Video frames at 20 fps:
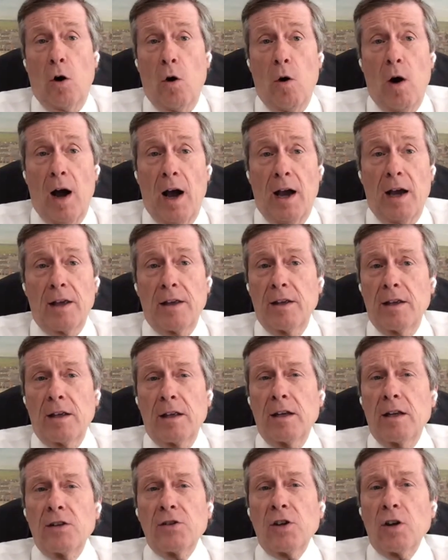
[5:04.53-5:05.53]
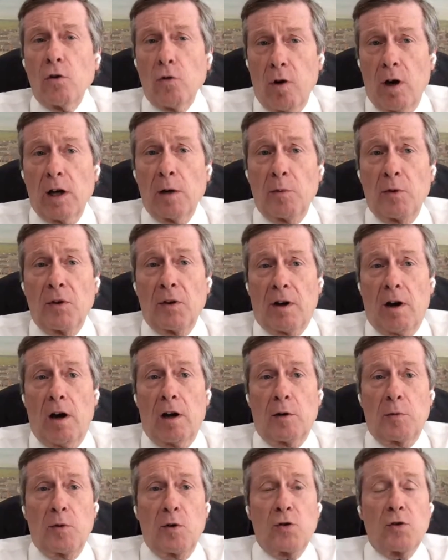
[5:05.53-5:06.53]
You know, it is incredible
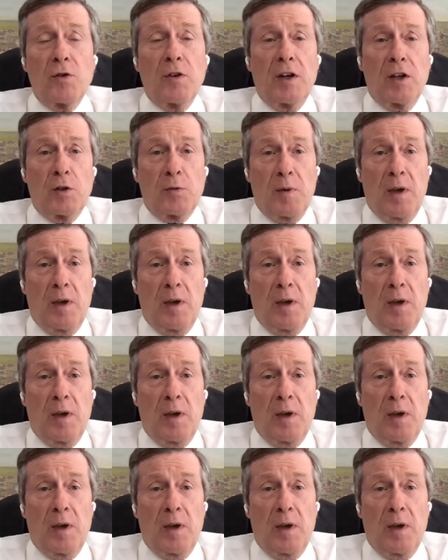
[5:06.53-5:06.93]
the contribution